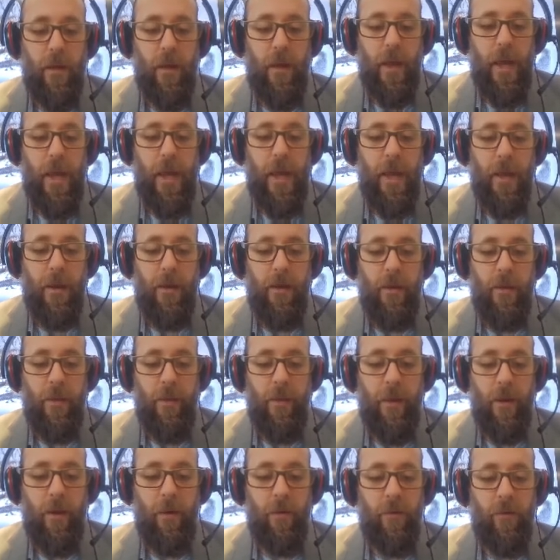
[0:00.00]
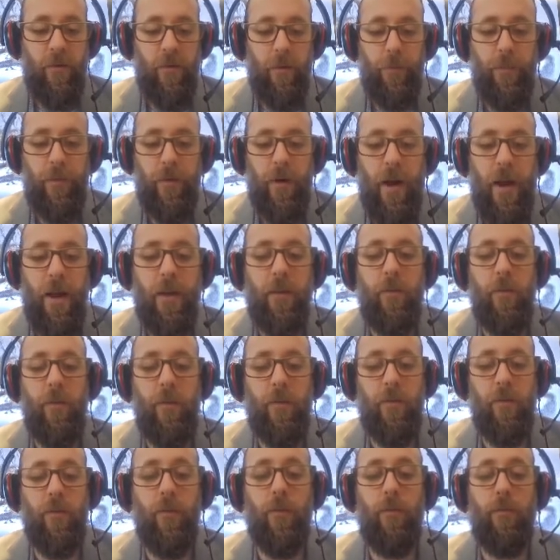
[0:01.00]
and their surprise
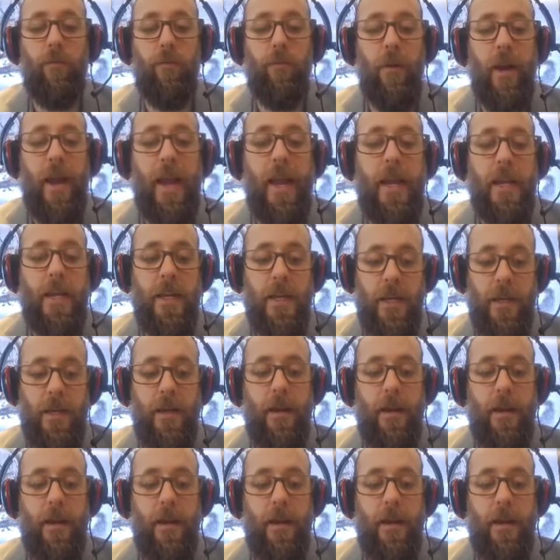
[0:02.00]
was great